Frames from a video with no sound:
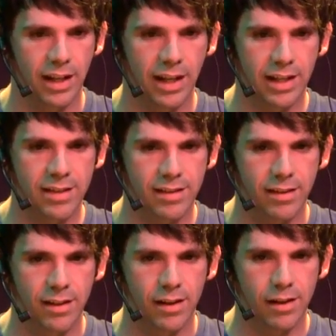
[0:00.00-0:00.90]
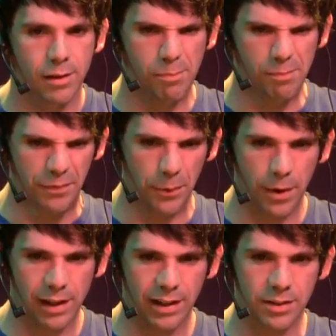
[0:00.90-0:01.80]
And the
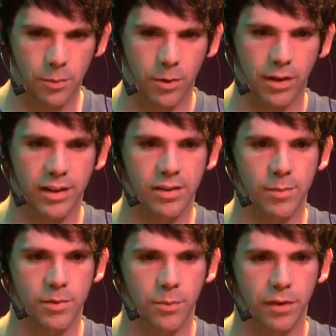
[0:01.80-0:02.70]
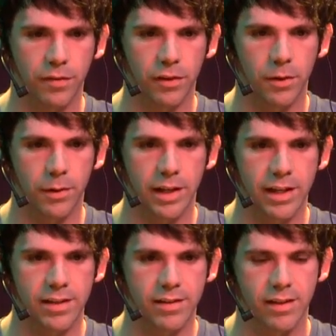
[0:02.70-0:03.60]
way I like to work in terms of workflow is